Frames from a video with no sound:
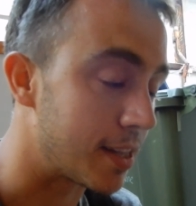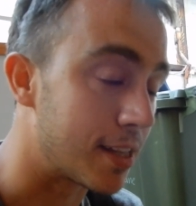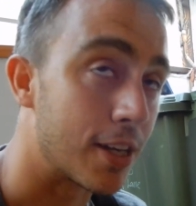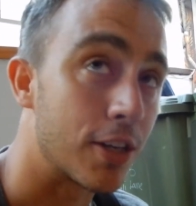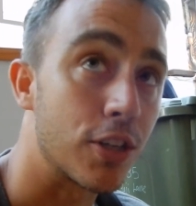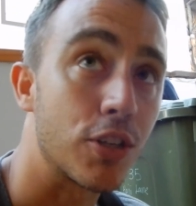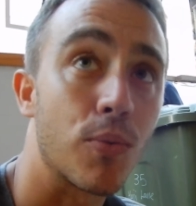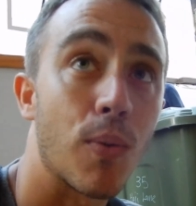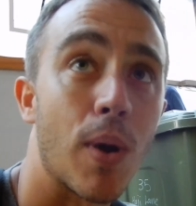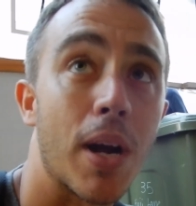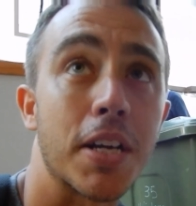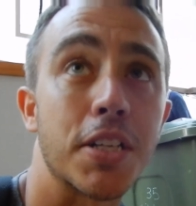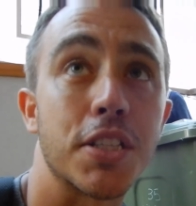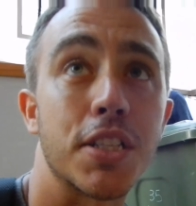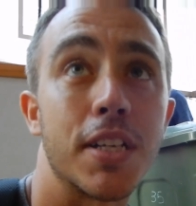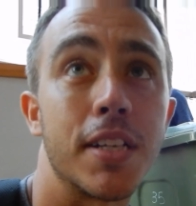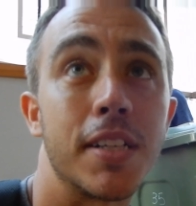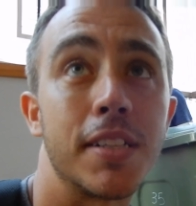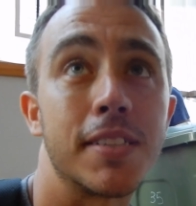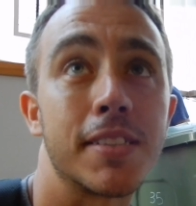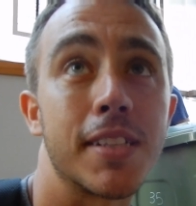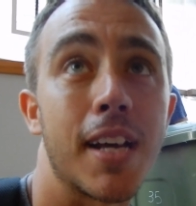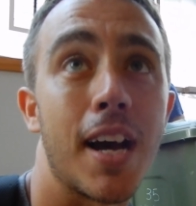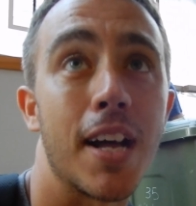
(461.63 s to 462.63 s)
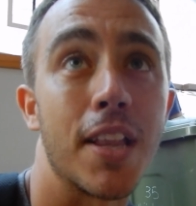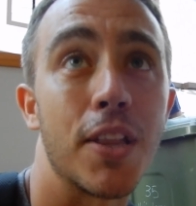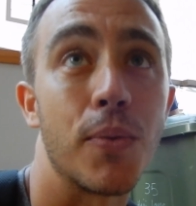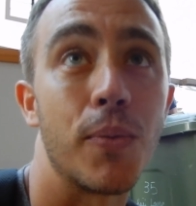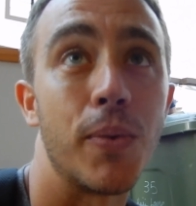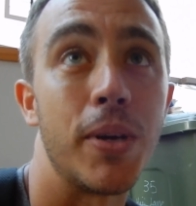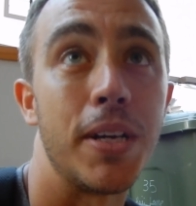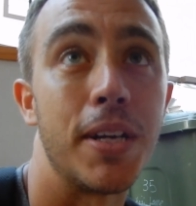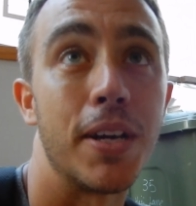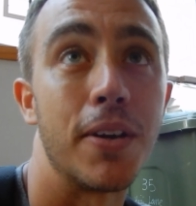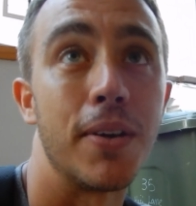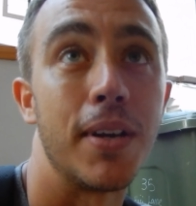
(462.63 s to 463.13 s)
There are directions on
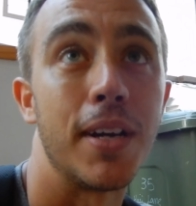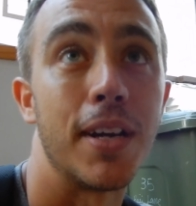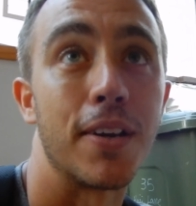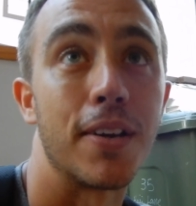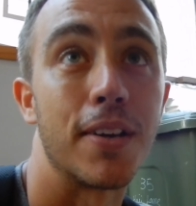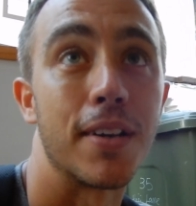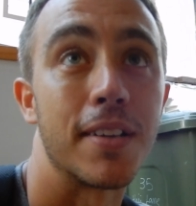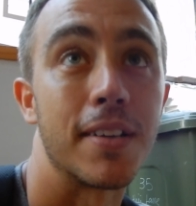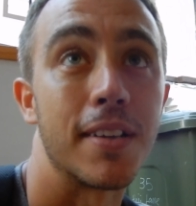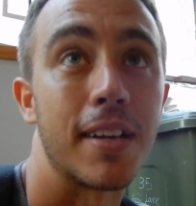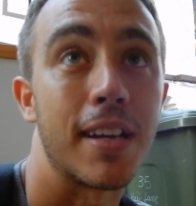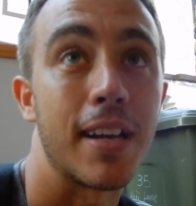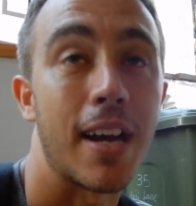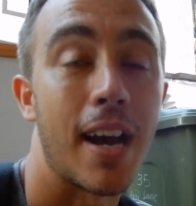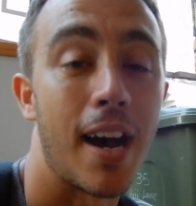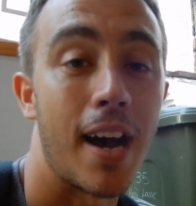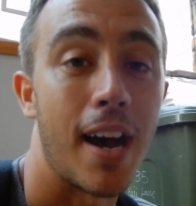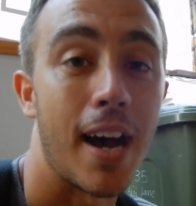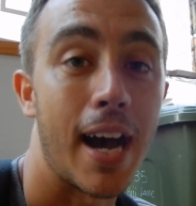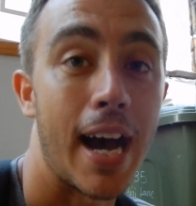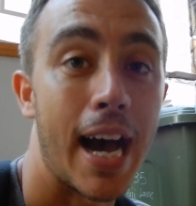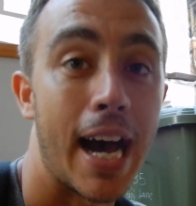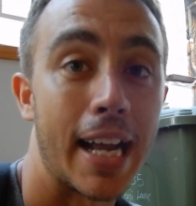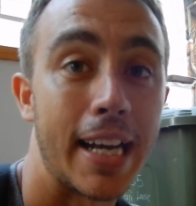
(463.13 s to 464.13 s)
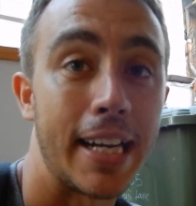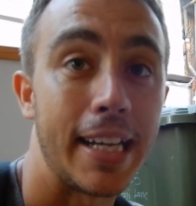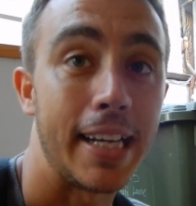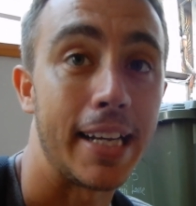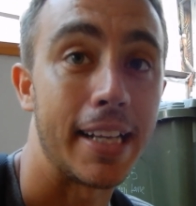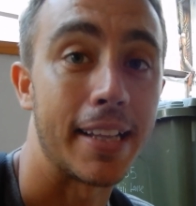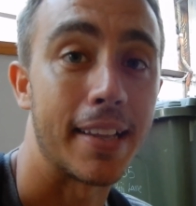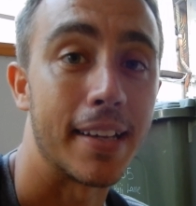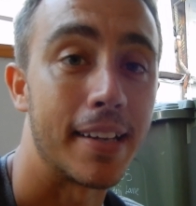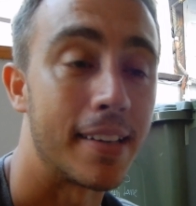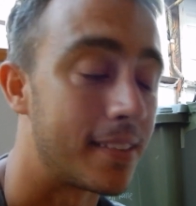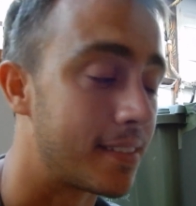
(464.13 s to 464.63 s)
the window here to how to
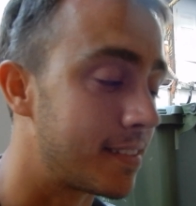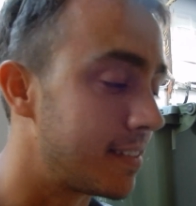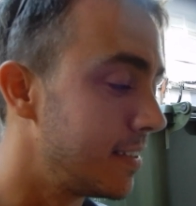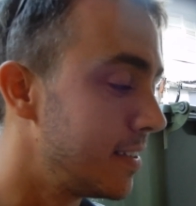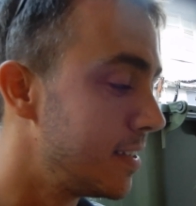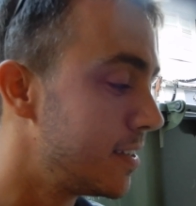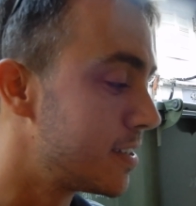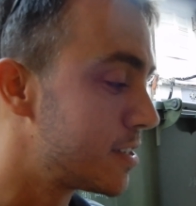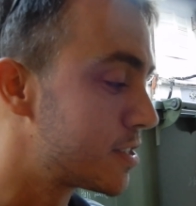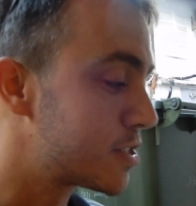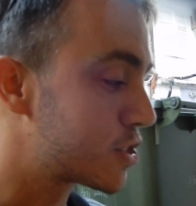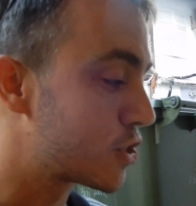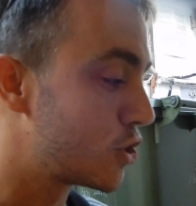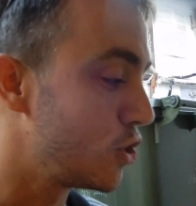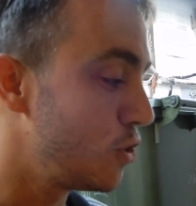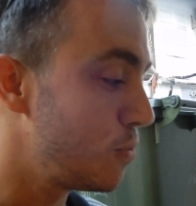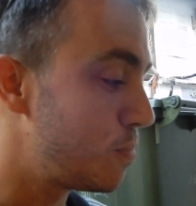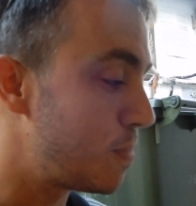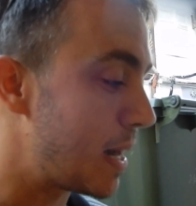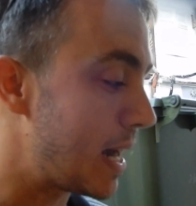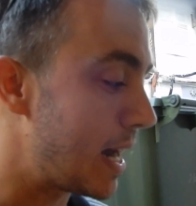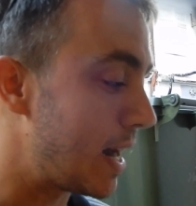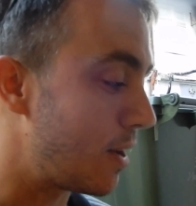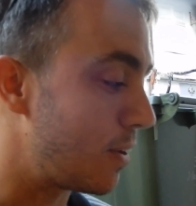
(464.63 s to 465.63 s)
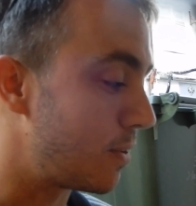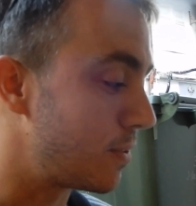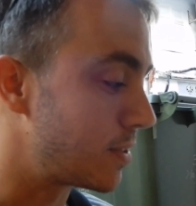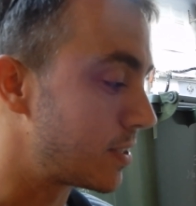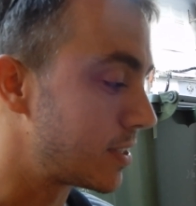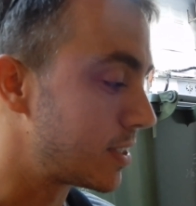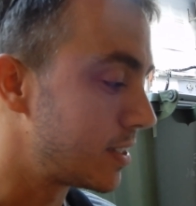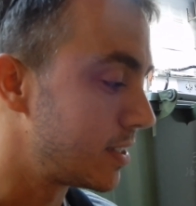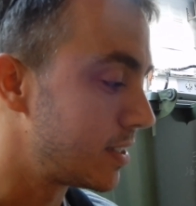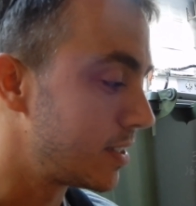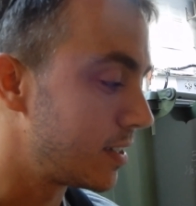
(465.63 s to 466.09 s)
eat this. Scoop out